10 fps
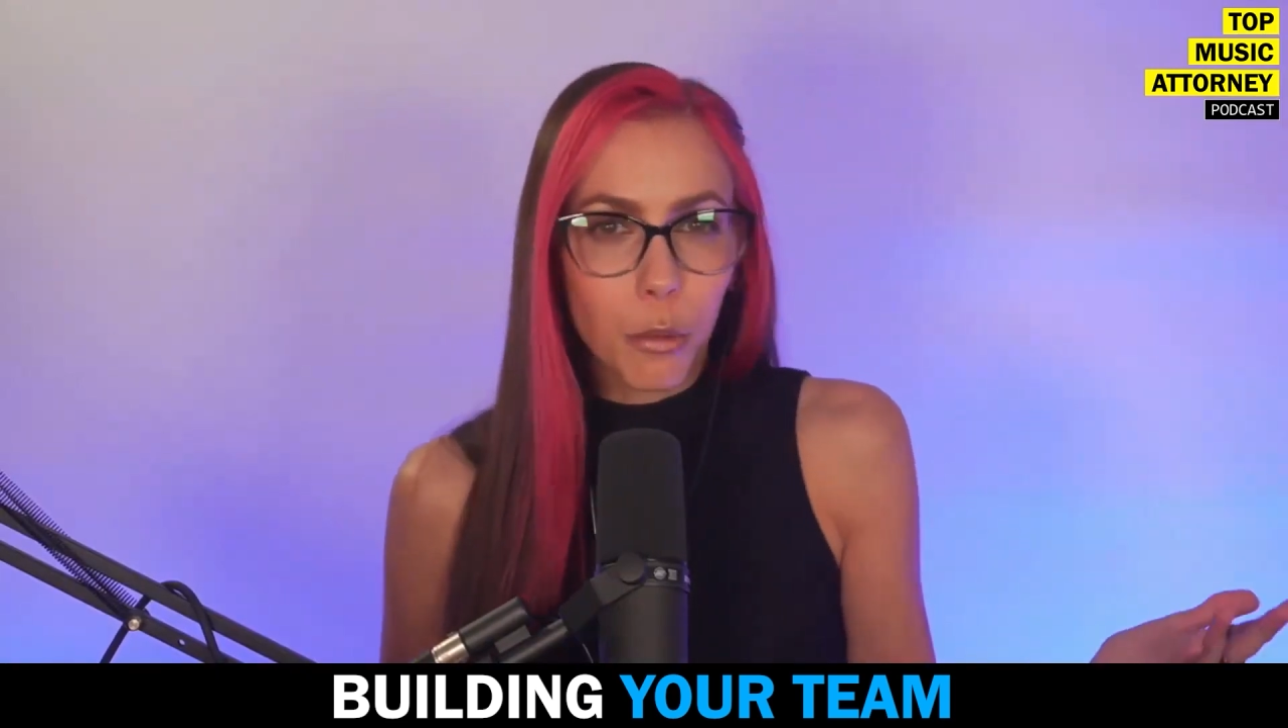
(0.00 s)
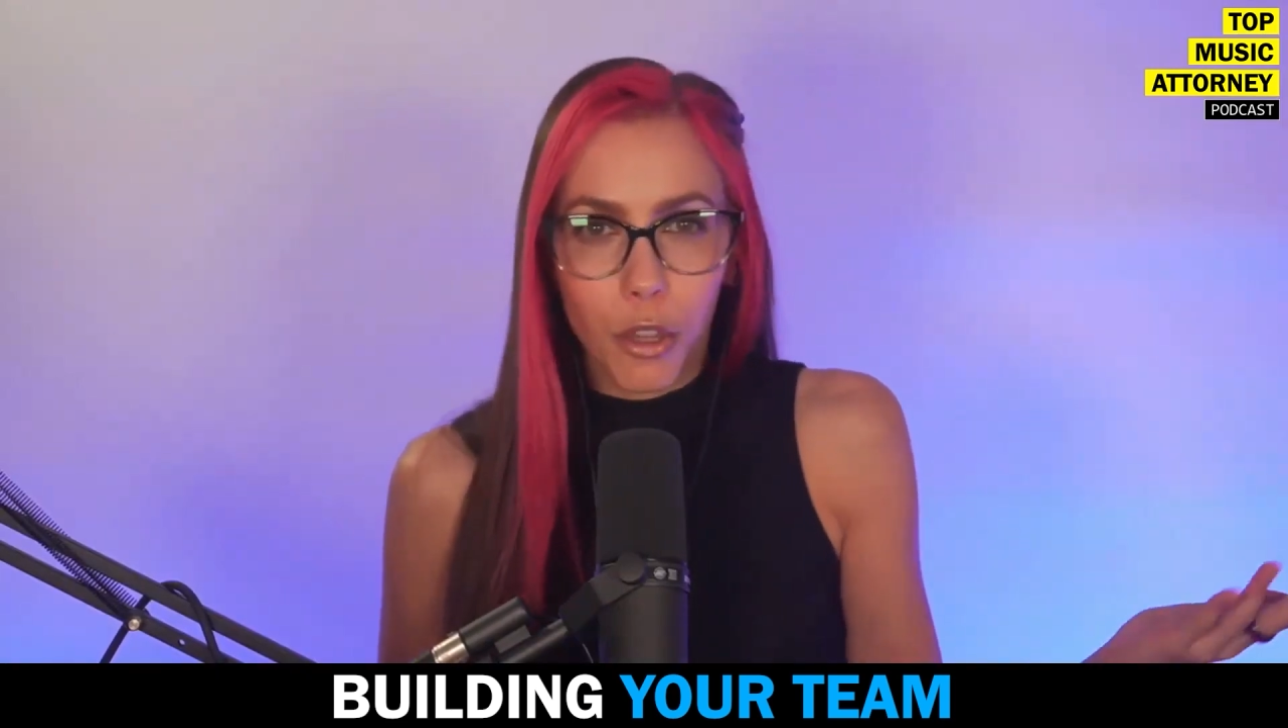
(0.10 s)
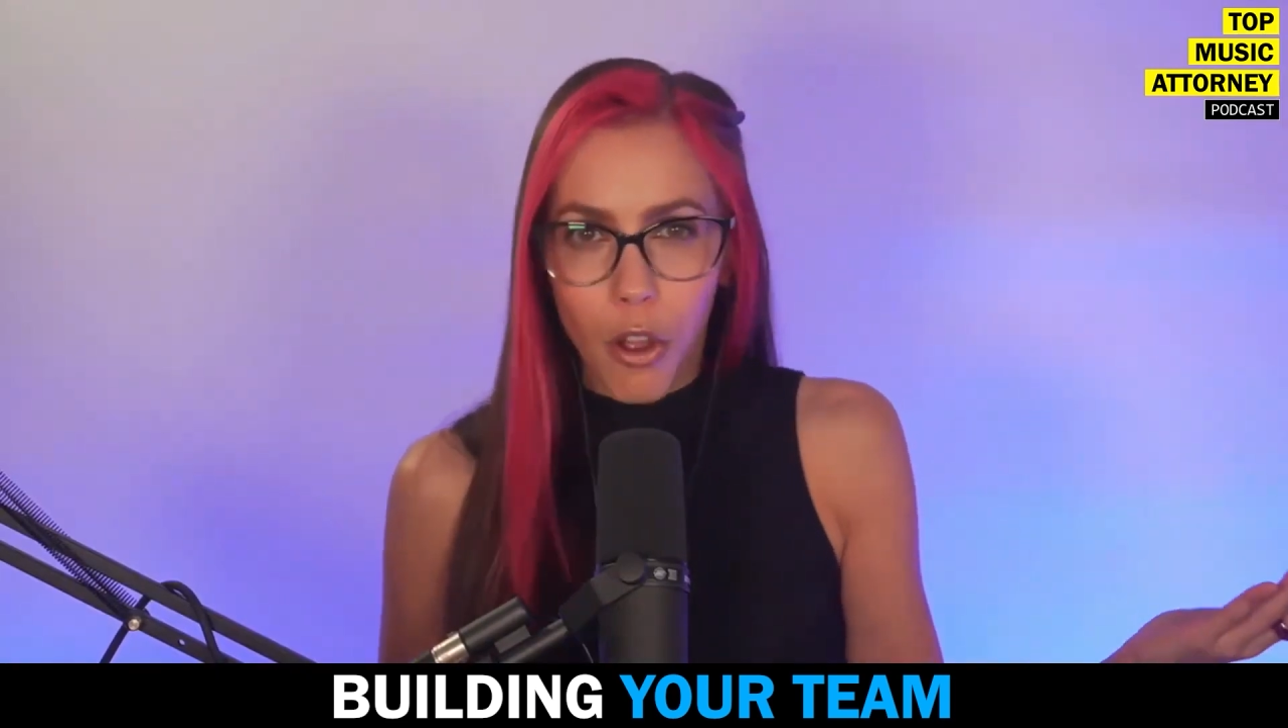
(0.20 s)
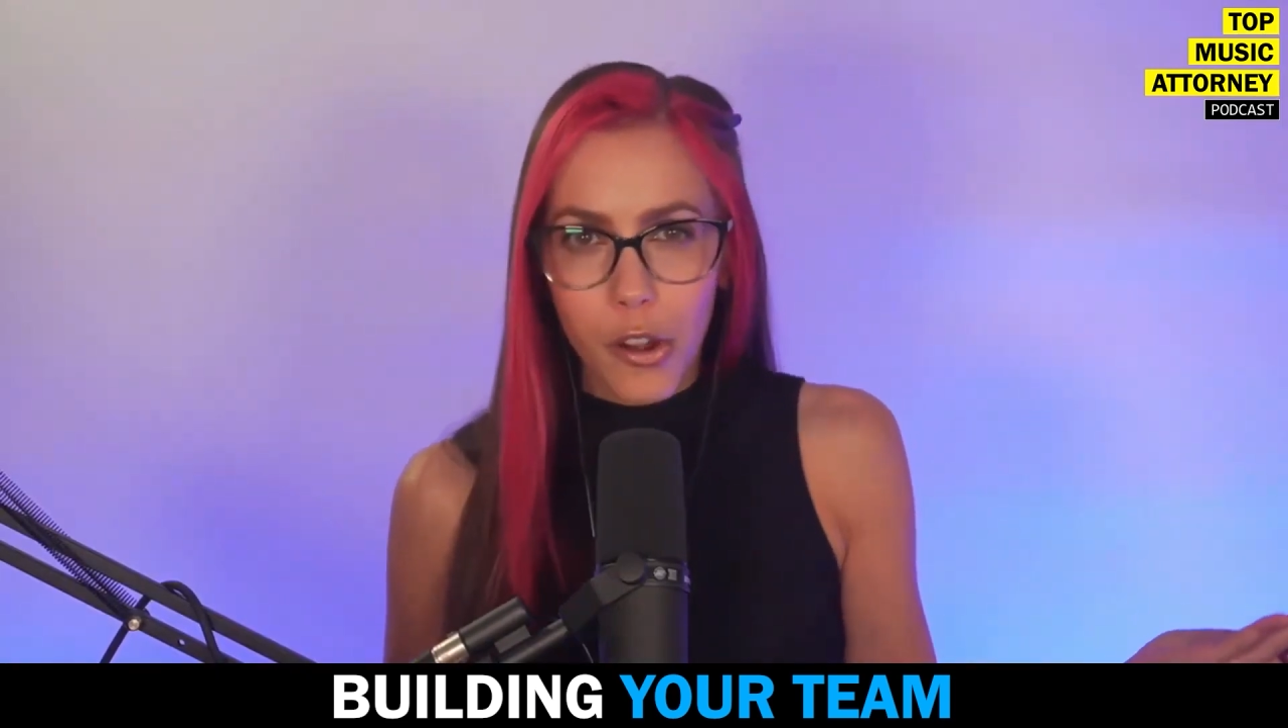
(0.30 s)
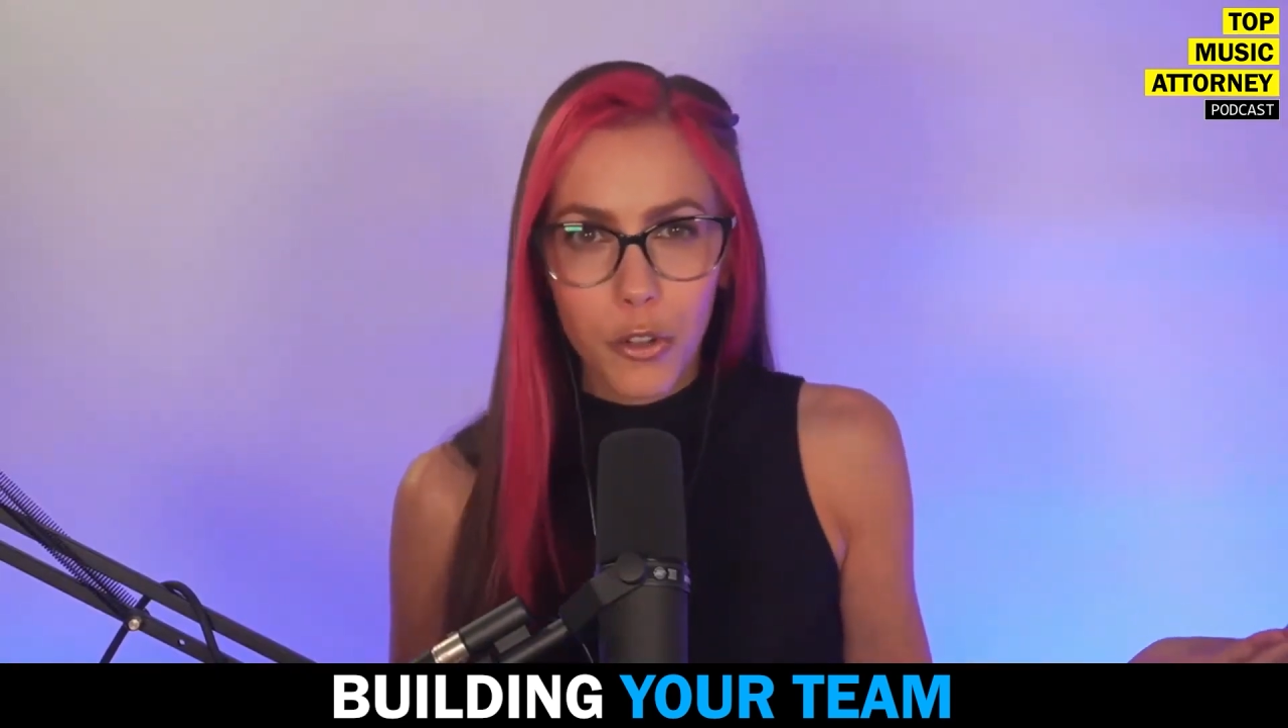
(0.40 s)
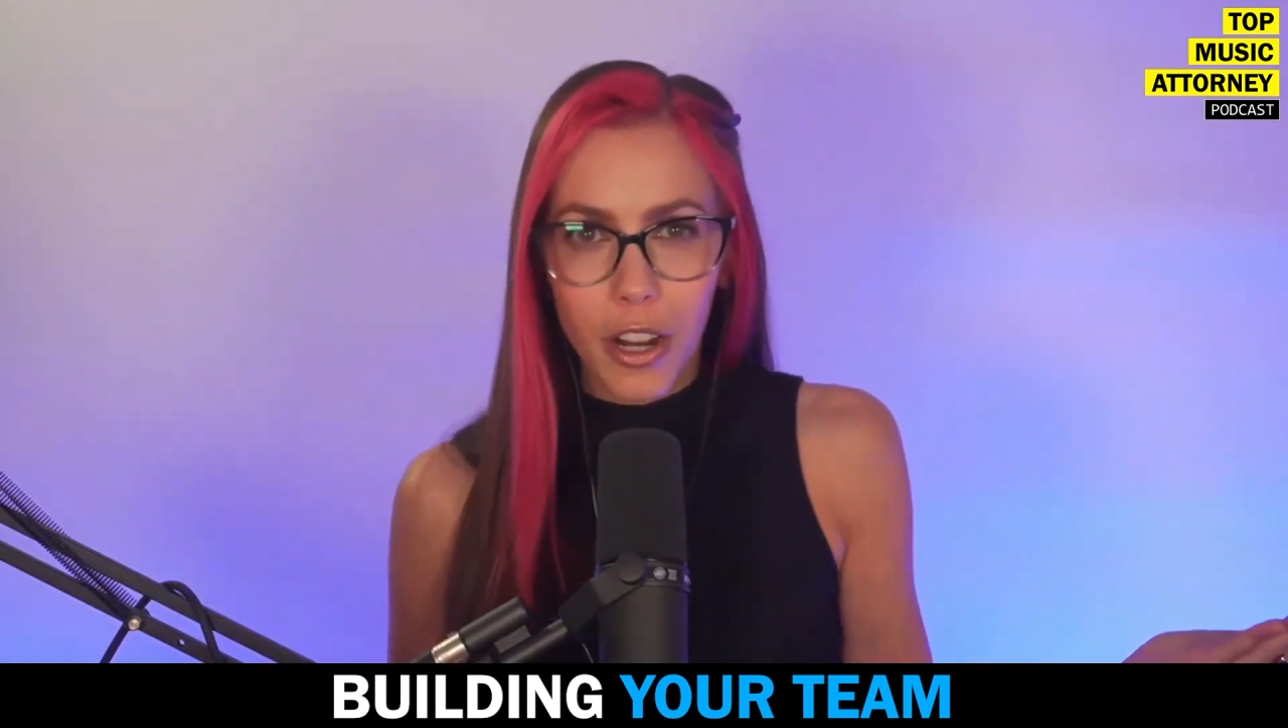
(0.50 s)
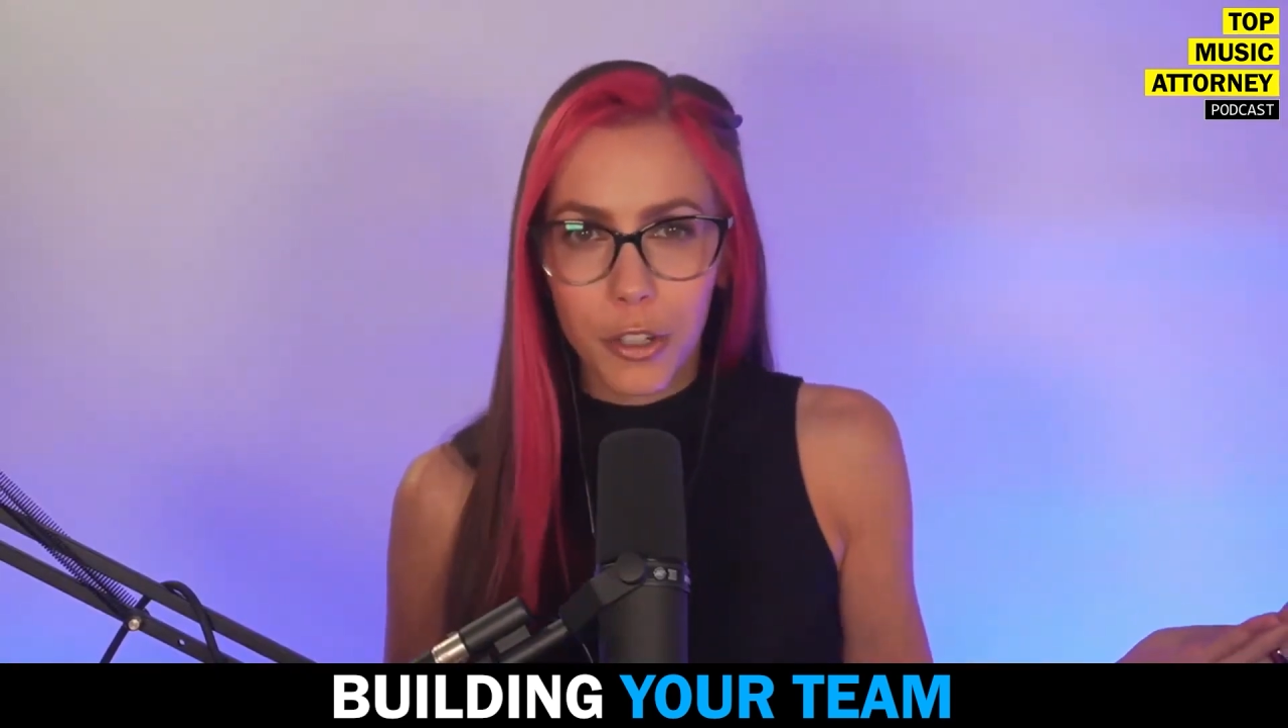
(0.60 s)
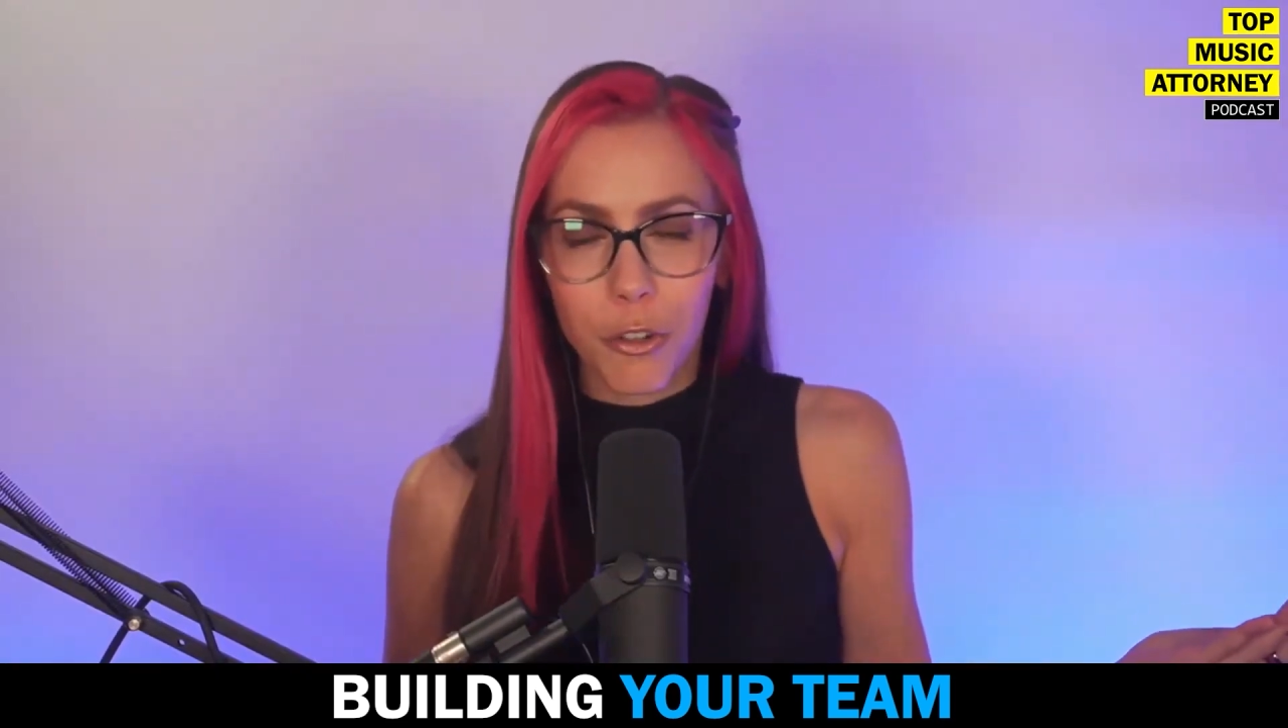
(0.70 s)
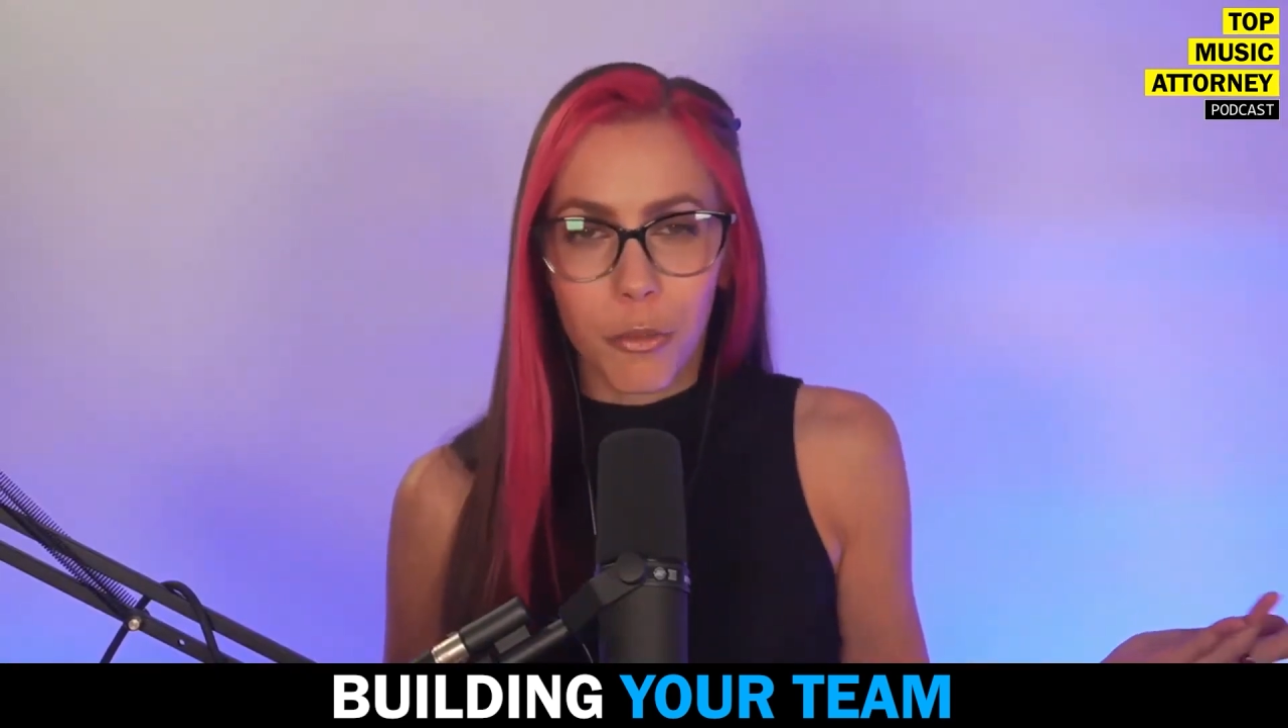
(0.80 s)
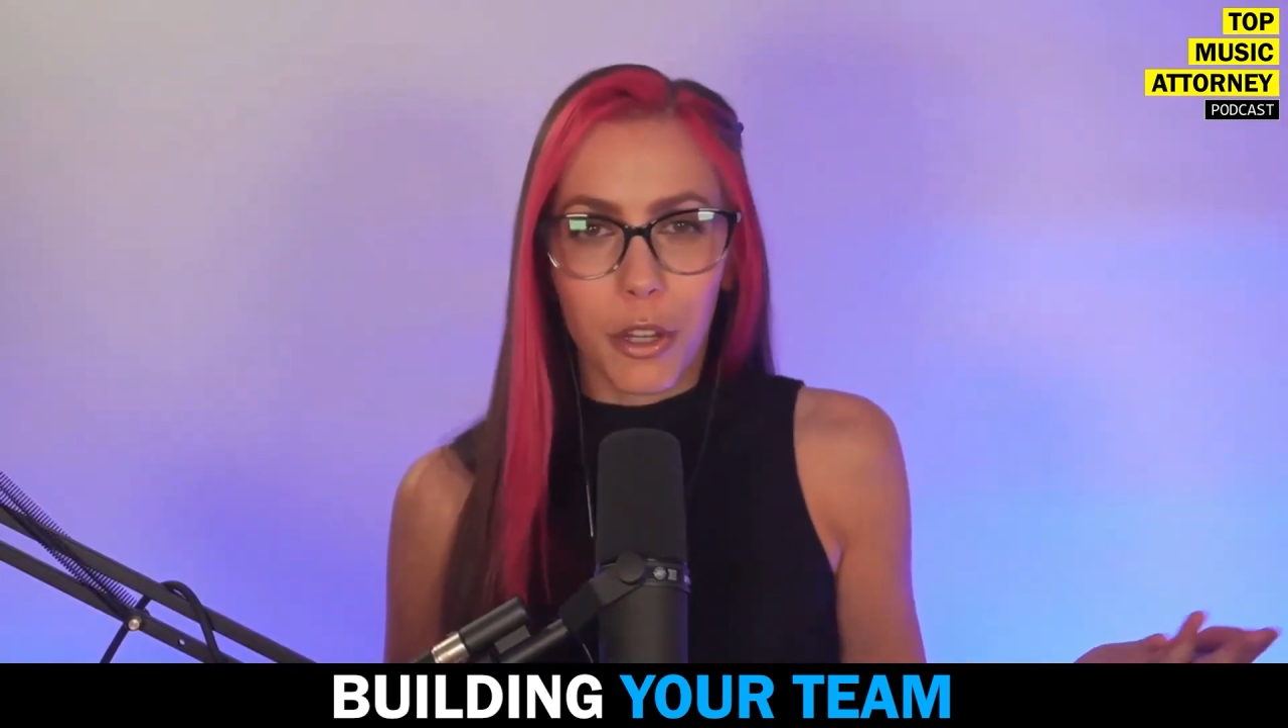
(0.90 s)
with the
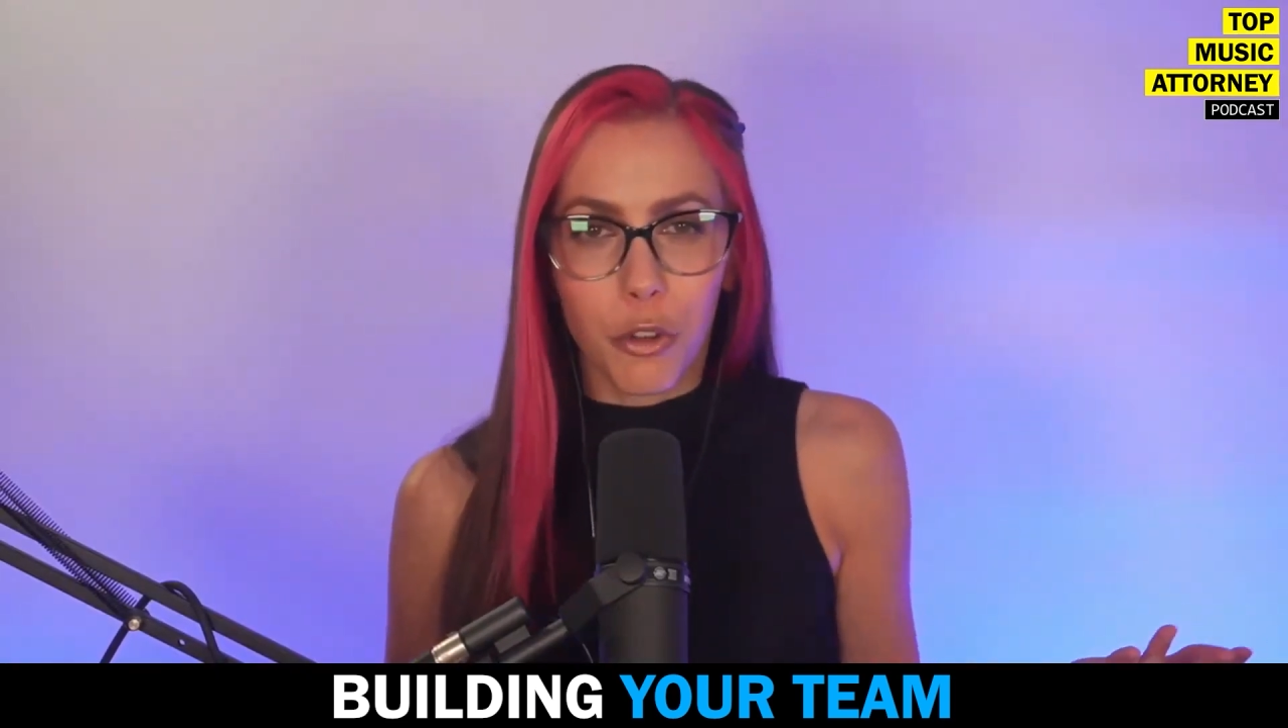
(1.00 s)
contractor to make